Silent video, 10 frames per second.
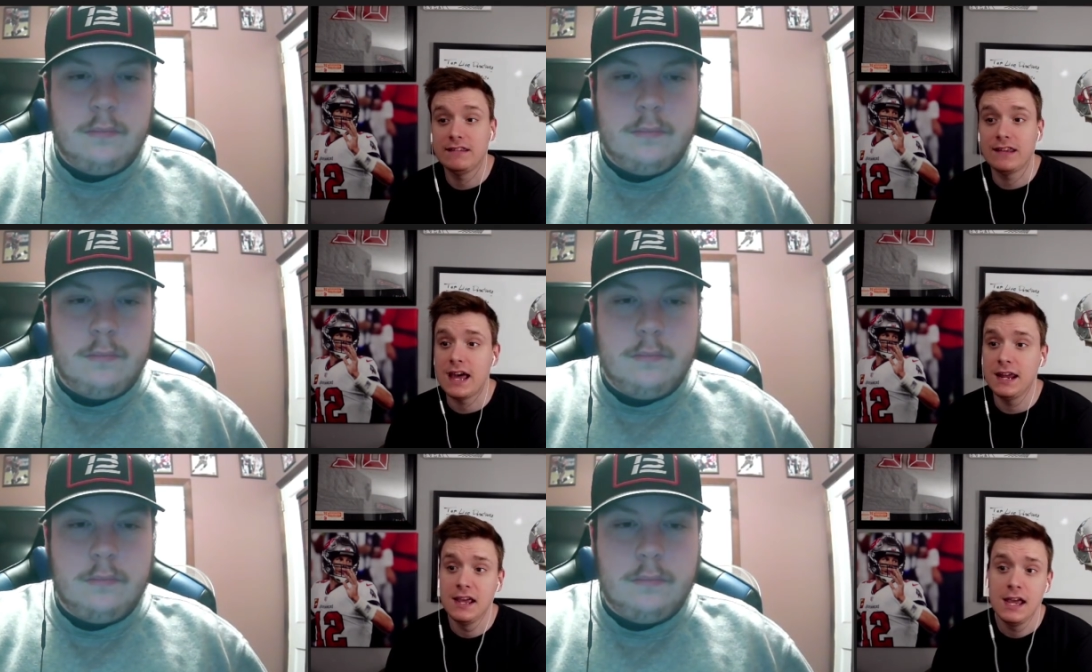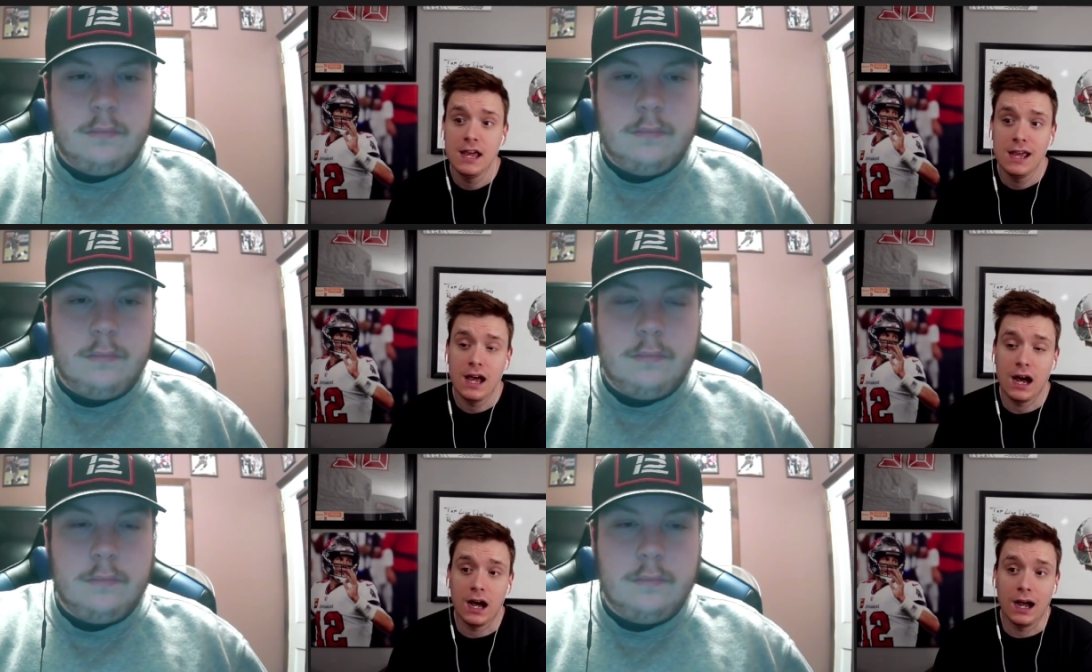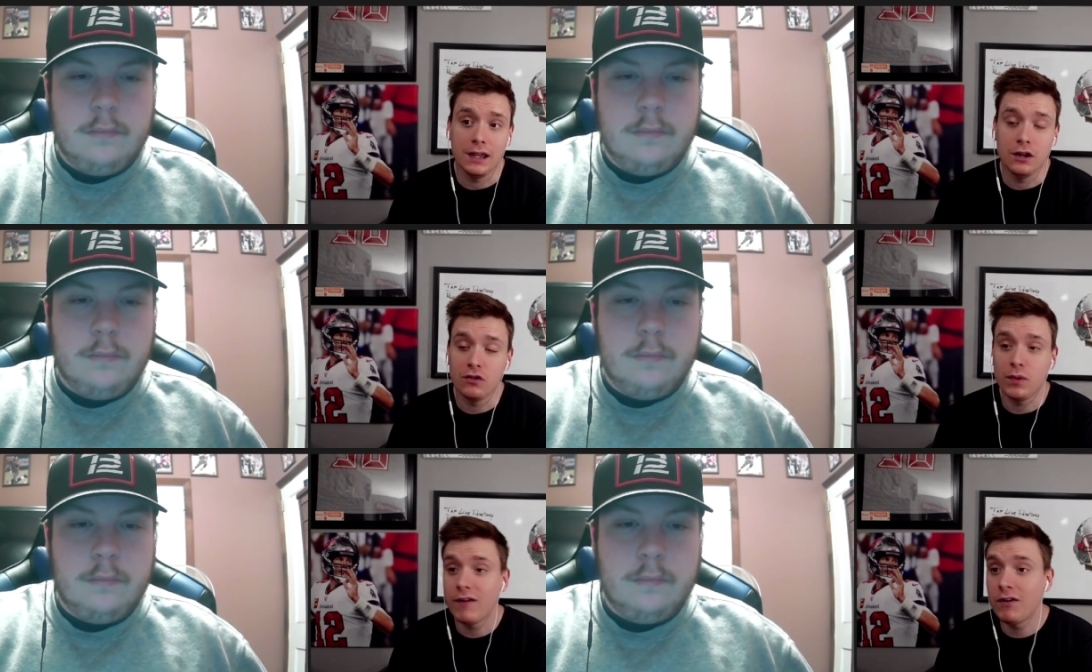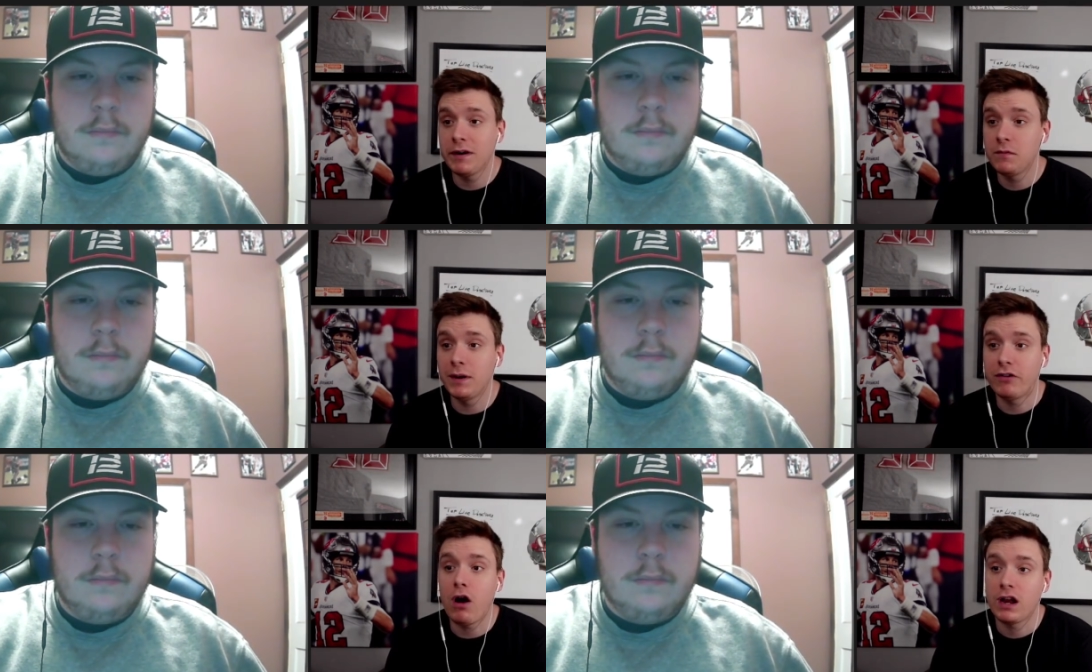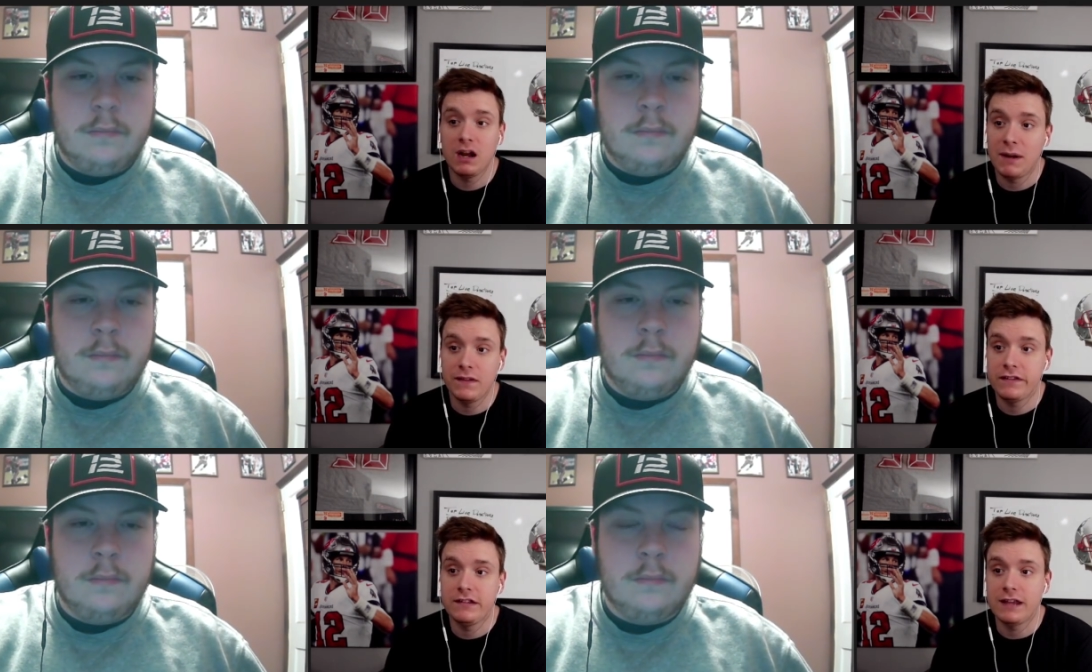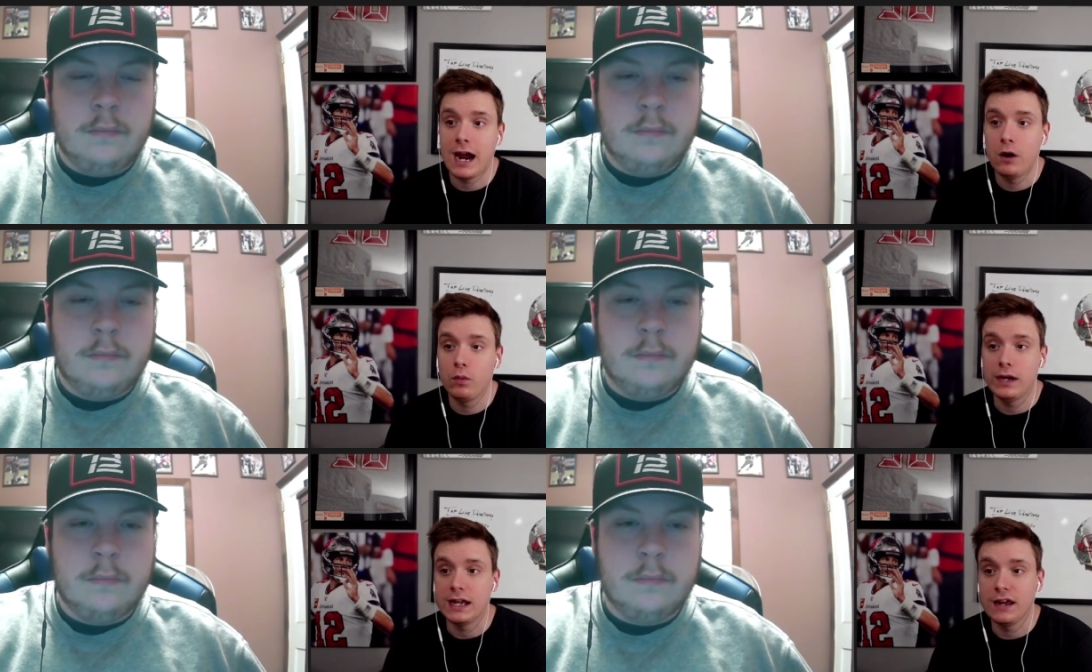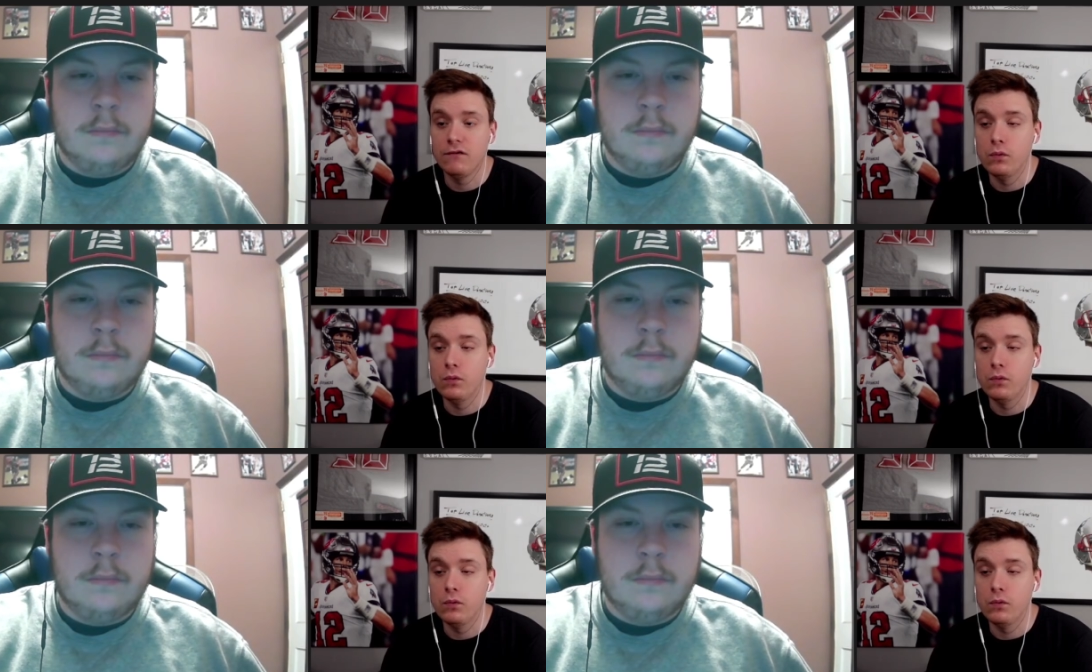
Speaker 1: Like you said, you know, it's what everybody's been talking about this entire week.